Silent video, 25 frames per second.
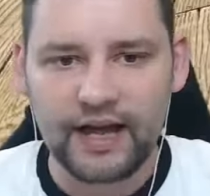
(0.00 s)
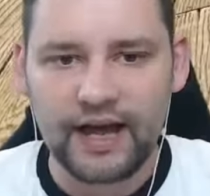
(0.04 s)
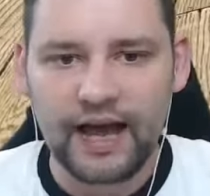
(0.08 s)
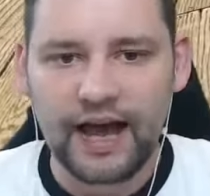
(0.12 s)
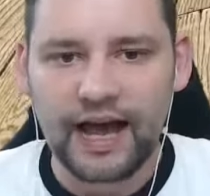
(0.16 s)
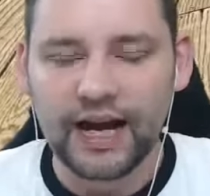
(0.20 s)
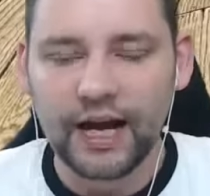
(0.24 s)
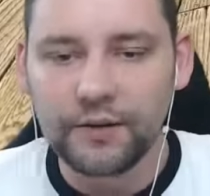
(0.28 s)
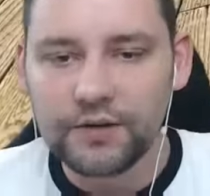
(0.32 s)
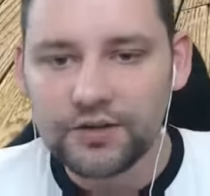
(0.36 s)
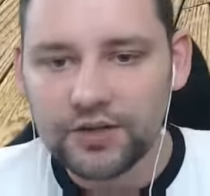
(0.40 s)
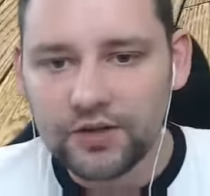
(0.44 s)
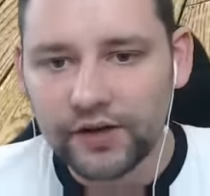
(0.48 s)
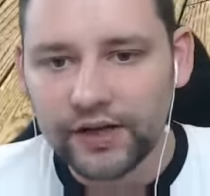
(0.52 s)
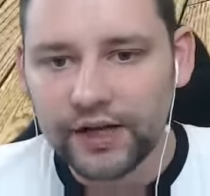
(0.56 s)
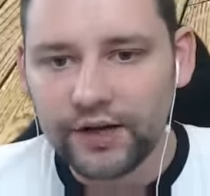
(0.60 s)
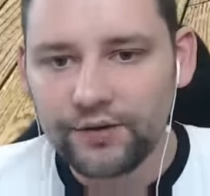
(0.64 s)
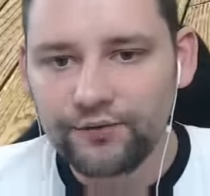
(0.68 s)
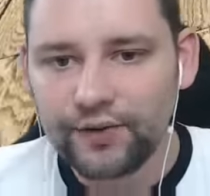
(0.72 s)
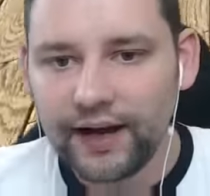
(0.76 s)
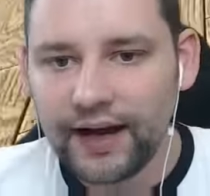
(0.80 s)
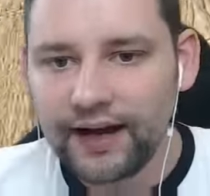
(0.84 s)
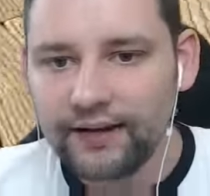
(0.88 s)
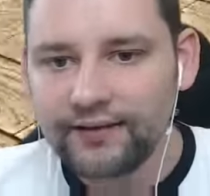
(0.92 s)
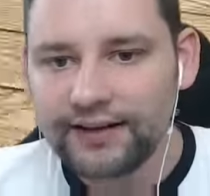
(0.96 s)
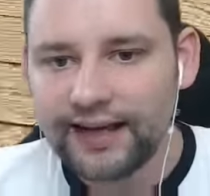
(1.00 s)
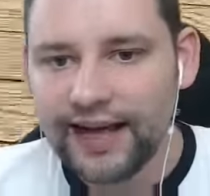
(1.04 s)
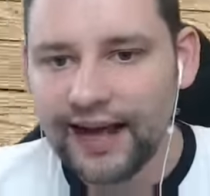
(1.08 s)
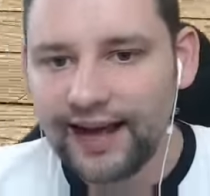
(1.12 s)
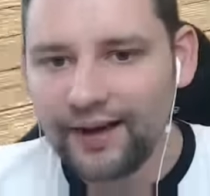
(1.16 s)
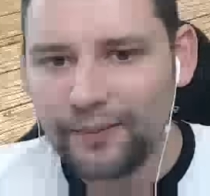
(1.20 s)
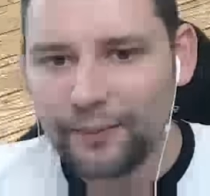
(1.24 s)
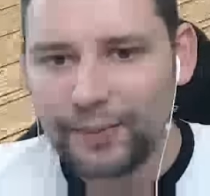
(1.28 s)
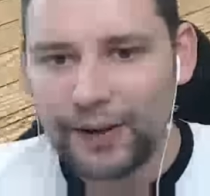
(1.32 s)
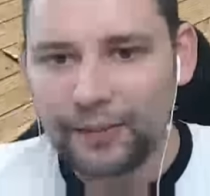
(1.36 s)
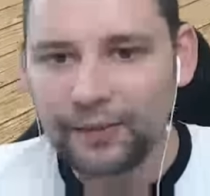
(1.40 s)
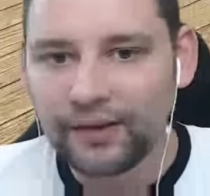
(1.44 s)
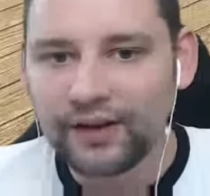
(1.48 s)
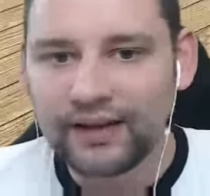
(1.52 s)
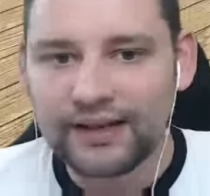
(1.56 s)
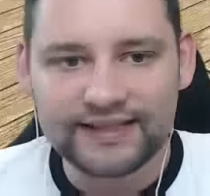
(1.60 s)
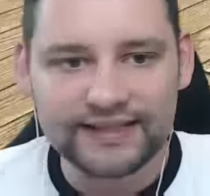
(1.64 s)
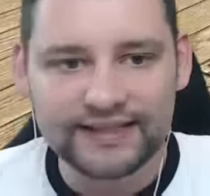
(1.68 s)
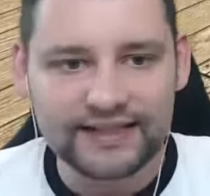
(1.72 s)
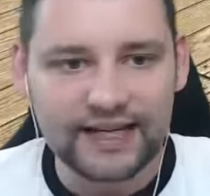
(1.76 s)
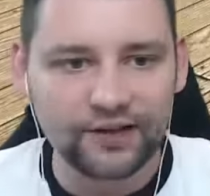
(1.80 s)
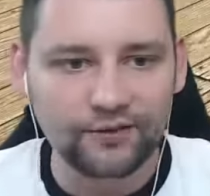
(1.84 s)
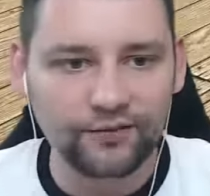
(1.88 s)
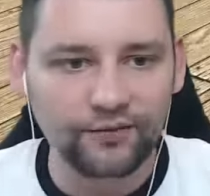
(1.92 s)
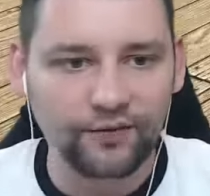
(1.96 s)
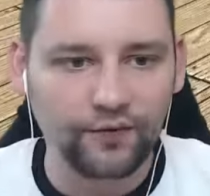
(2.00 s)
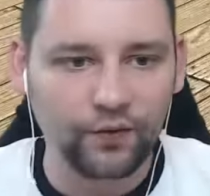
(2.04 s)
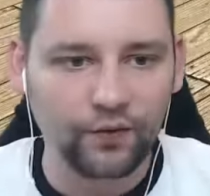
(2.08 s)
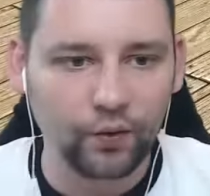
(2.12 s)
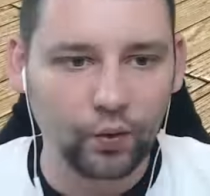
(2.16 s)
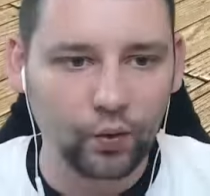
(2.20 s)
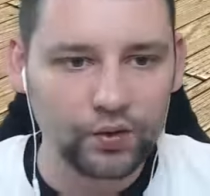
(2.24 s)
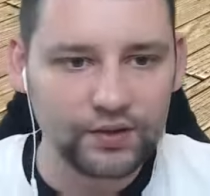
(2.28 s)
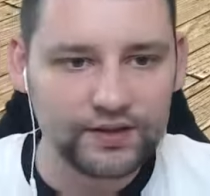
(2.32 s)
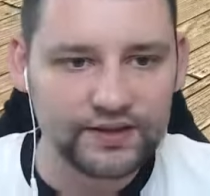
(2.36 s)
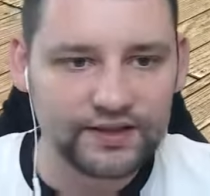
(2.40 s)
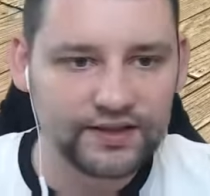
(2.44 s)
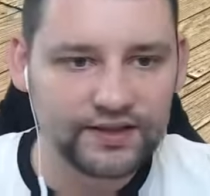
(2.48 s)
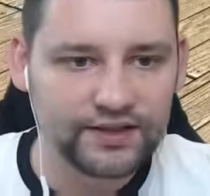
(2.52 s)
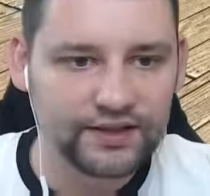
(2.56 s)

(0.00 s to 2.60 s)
And I'm just looking around now, and people have got second floors and